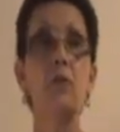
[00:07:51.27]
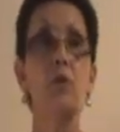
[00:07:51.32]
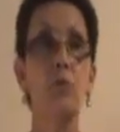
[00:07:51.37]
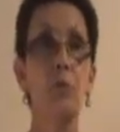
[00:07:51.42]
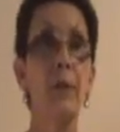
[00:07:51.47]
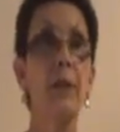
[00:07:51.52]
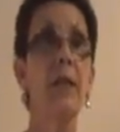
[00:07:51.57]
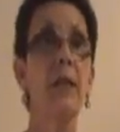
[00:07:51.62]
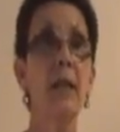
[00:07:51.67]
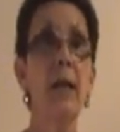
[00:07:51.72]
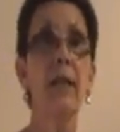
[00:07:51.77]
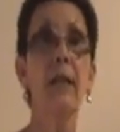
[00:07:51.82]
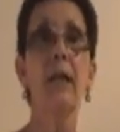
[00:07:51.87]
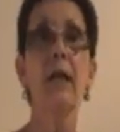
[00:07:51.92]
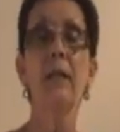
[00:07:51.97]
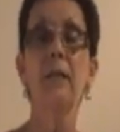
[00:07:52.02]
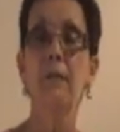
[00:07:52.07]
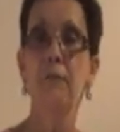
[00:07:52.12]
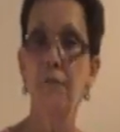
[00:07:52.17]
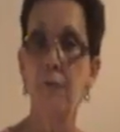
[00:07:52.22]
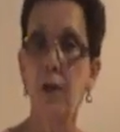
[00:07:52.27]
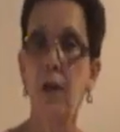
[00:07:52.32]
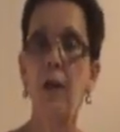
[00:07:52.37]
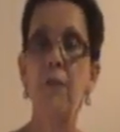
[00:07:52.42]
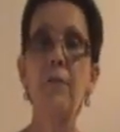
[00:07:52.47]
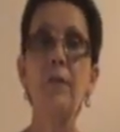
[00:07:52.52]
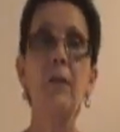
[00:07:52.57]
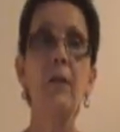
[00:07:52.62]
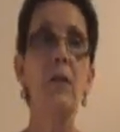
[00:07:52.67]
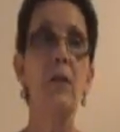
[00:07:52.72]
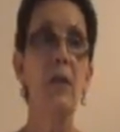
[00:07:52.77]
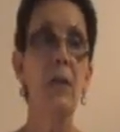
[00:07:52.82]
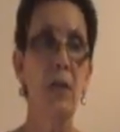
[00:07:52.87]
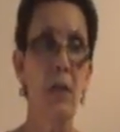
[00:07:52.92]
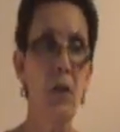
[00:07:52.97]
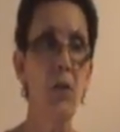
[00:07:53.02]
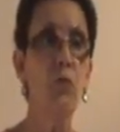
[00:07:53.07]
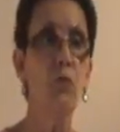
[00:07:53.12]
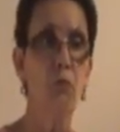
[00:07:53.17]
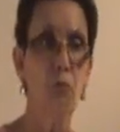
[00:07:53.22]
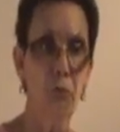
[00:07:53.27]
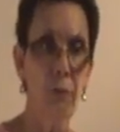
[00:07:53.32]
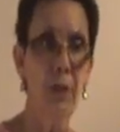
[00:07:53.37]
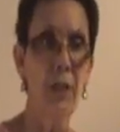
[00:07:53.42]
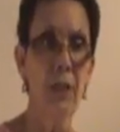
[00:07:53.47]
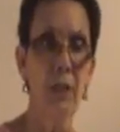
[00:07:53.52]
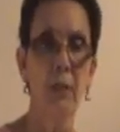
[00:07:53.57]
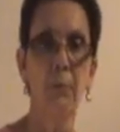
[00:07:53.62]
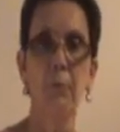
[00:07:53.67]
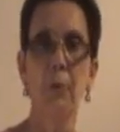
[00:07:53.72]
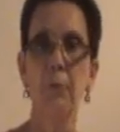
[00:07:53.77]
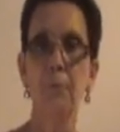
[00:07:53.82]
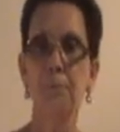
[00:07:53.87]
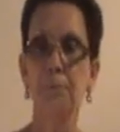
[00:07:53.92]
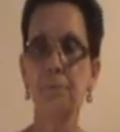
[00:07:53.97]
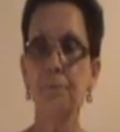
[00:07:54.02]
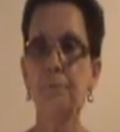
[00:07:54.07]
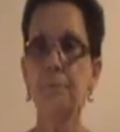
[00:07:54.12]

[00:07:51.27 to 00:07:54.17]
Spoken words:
$29.95 is reasonable.